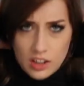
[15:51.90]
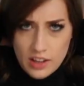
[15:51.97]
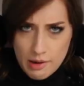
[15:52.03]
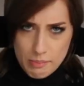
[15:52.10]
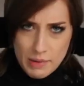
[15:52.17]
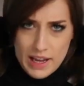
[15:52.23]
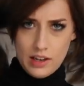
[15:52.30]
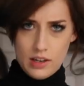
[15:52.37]
not
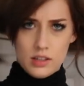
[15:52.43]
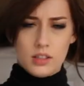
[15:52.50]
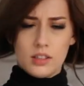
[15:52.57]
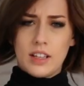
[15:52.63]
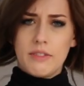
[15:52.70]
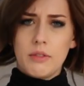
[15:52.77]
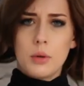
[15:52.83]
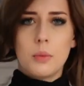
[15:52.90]
that bad.
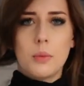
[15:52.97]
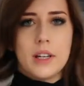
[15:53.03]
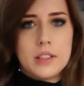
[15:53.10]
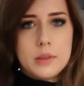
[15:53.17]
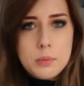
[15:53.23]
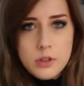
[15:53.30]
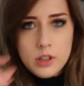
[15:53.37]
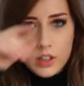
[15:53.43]
Everyone wears
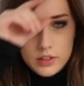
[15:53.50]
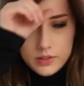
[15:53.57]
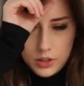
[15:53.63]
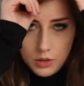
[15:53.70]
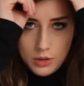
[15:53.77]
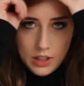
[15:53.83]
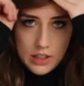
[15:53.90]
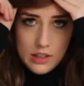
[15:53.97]
a bra,
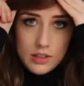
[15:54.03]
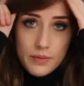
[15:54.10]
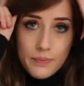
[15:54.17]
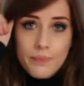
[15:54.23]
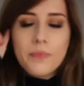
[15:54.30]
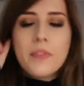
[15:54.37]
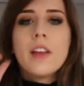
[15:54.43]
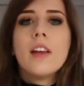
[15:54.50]
who cares?
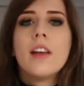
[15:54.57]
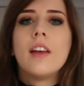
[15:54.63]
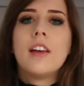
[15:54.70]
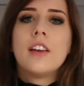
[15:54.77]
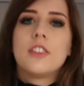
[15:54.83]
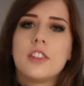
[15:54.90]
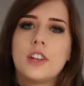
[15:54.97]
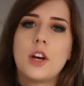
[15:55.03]

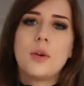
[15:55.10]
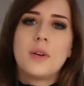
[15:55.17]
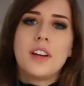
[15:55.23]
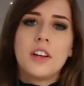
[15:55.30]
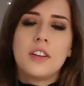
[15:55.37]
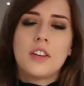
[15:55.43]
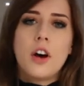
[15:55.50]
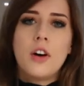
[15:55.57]
So
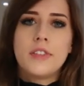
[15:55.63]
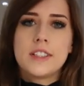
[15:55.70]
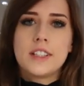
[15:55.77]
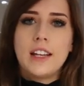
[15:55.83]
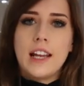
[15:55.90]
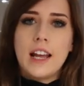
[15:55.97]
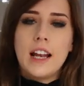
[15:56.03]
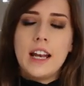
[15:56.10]
it's
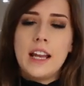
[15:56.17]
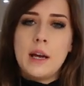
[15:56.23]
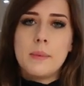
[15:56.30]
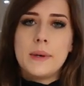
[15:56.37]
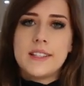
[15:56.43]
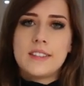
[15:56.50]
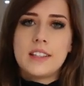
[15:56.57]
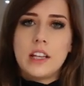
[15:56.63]
obviously a little
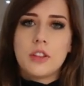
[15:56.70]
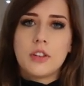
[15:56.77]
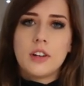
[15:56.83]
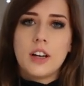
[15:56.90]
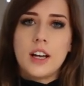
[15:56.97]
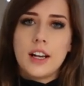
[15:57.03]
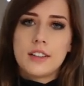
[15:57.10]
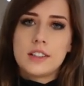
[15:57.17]
bit see-through,
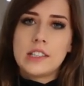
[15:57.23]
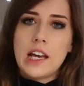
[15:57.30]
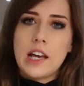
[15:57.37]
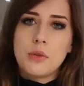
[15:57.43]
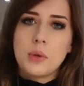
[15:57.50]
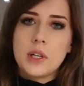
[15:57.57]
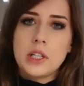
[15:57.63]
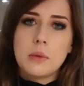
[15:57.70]
like I
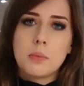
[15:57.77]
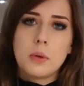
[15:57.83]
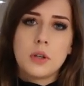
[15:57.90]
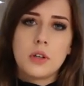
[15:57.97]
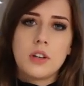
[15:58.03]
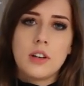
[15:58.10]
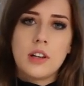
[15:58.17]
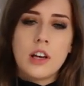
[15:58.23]
said, when you
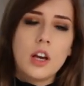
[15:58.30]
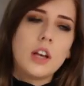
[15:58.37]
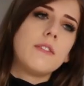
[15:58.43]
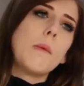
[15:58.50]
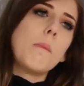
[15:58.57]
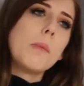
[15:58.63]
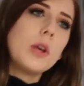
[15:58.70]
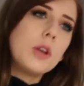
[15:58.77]
put it
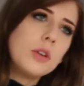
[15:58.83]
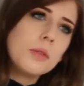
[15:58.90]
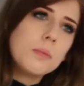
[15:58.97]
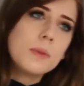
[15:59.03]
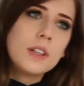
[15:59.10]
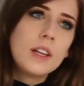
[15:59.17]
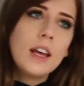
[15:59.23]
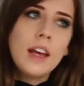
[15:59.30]
over boobs,